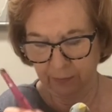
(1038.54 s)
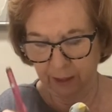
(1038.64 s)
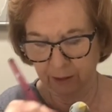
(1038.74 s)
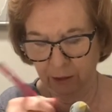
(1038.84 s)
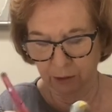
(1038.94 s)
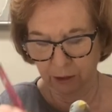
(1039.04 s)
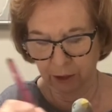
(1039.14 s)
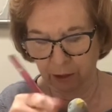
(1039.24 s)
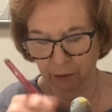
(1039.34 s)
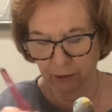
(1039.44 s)
And do the
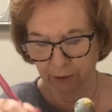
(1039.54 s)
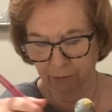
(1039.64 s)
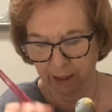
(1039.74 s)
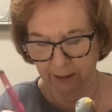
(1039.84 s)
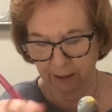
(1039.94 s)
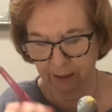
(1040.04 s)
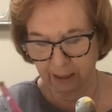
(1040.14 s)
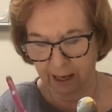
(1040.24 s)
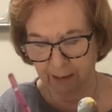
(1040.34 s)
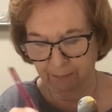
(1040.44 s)
turquoise right to the
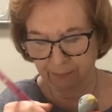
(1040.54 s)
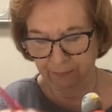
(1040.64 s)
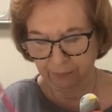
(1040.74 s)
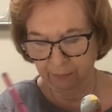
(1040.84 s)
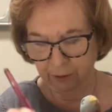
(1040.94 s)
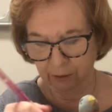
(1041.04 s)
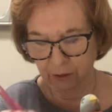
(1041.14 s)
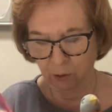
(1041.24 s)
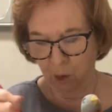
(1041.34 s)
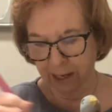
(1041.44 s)
top because
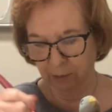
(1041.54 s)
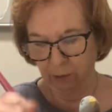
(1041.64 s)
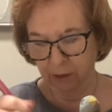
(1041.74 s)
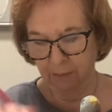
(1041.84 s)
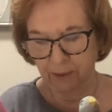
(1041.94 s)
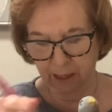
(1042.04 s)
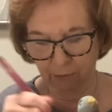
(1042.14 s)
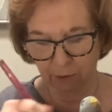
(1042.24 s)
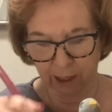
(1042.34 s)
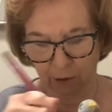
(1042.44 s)
the white will come
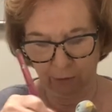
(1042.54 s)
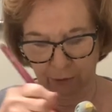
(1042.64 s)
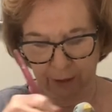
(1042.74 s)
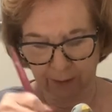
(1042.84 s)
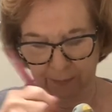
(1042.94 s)
down right over it.